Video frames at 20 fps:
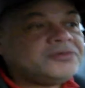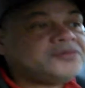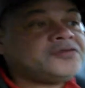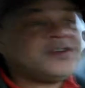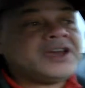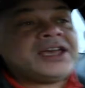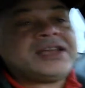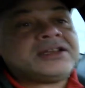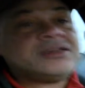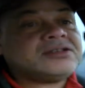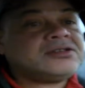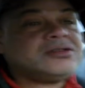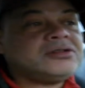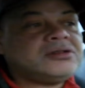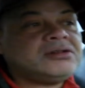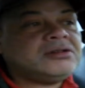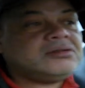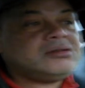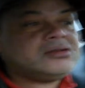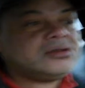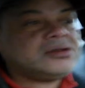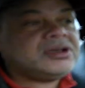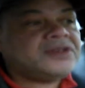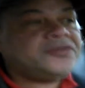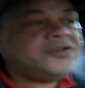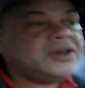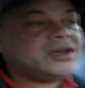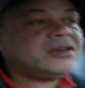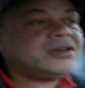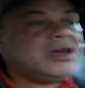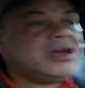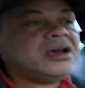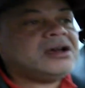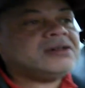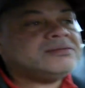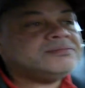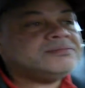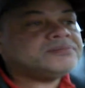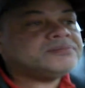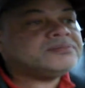friends, you know. So, in fact, yeah,
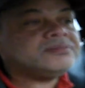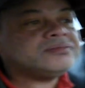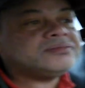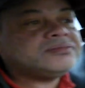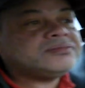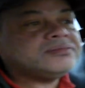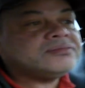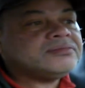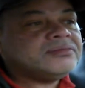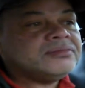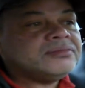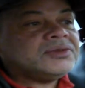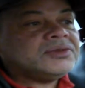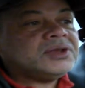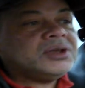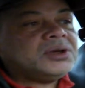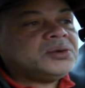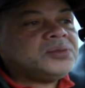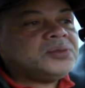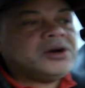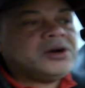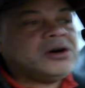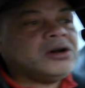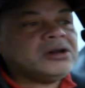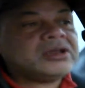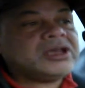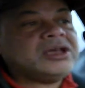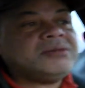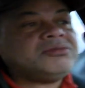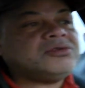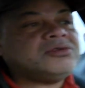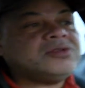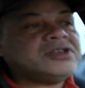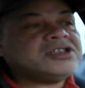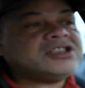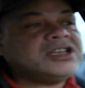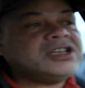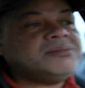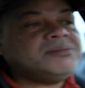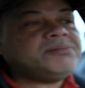we all came to
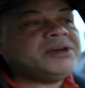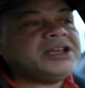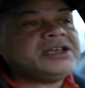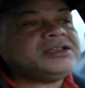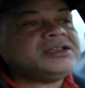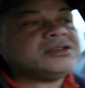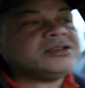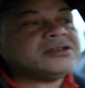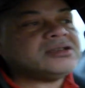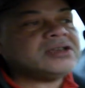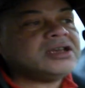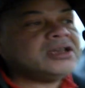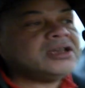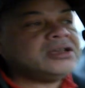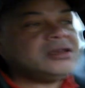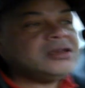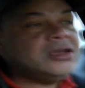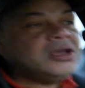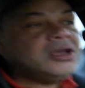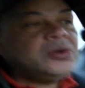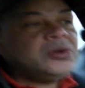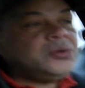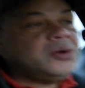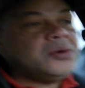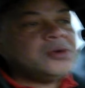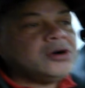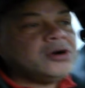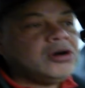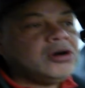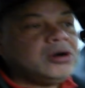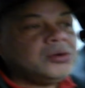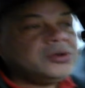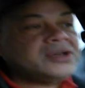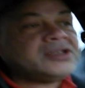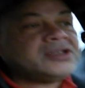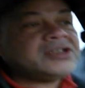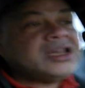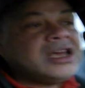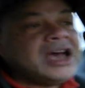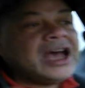the same places and we were
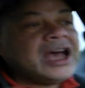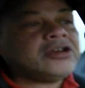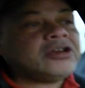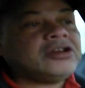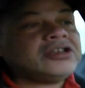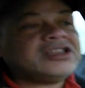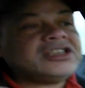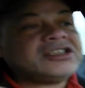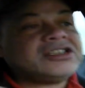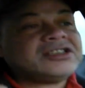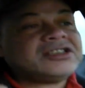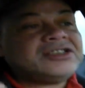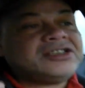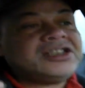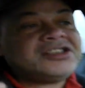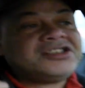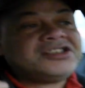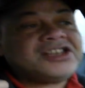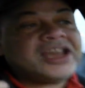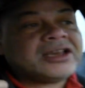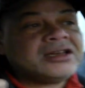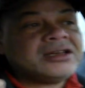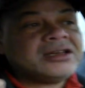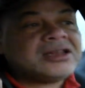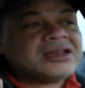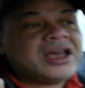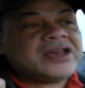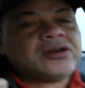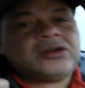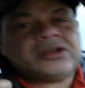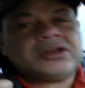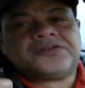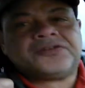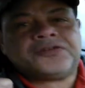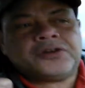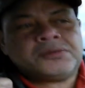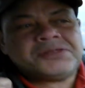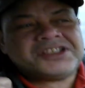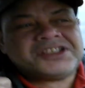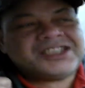always. I got this this jacket. I got it
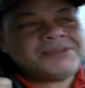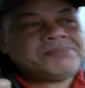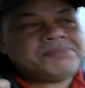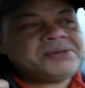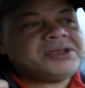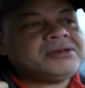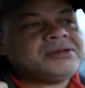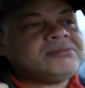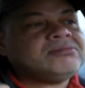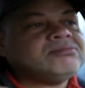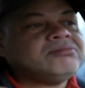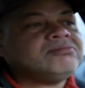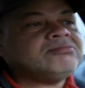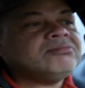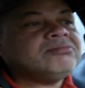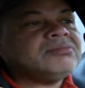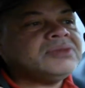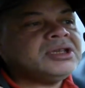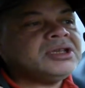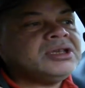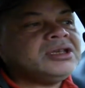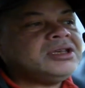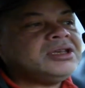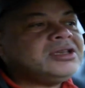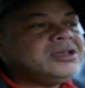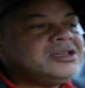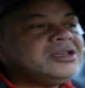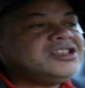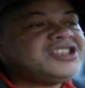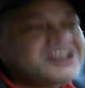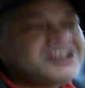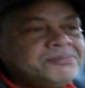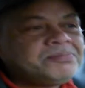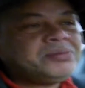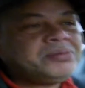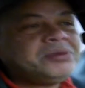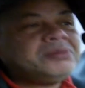from CP. Sip.